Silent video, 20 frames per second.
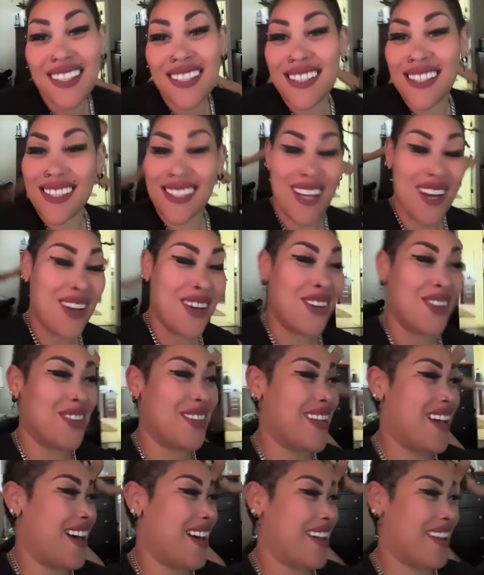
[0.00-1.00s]
So,
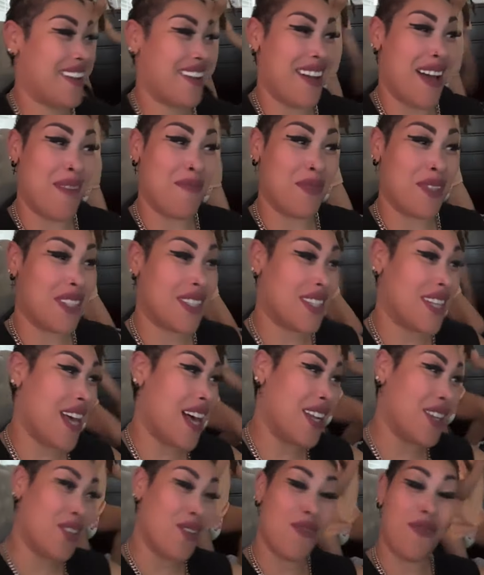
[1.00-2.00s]
like, I'm just
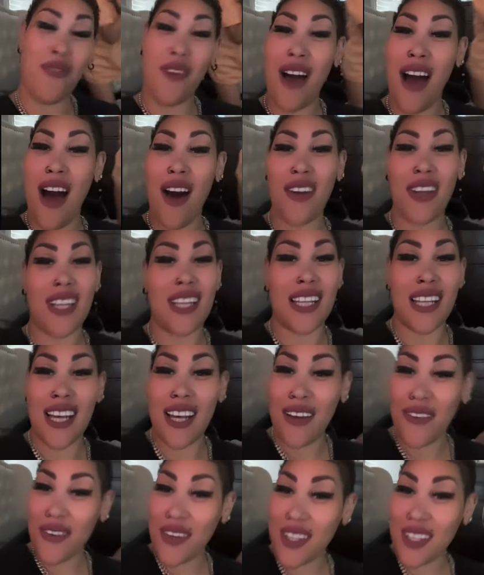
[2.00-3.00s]
telling you, for all the
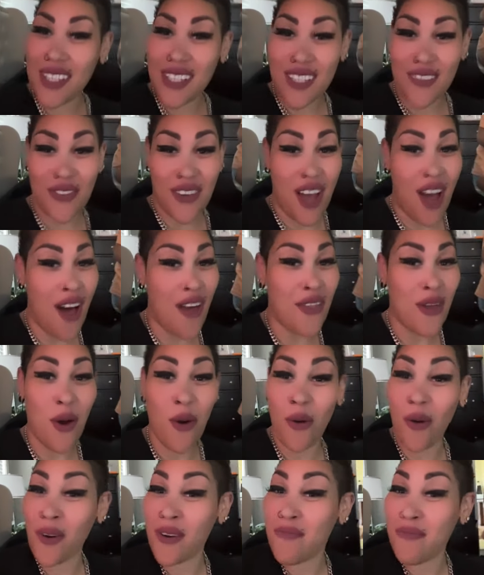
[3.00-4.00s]
lovers, for all the
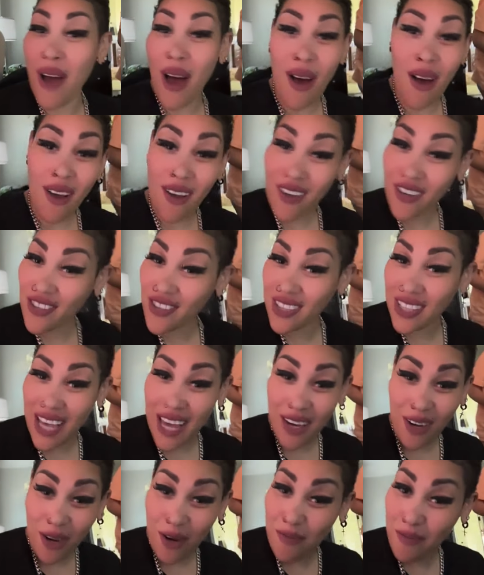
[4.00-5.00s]
hornballs
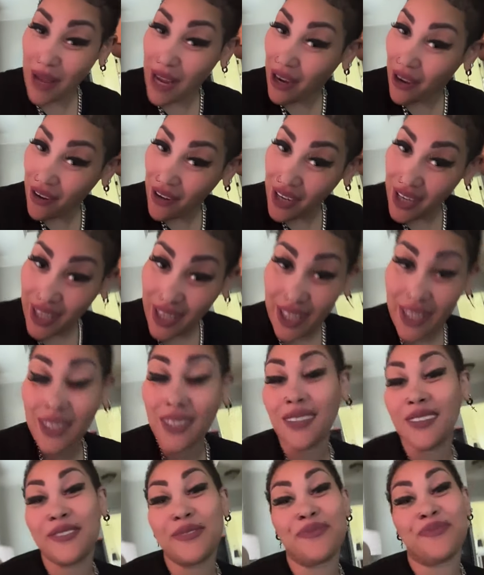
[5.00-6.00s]
that are married,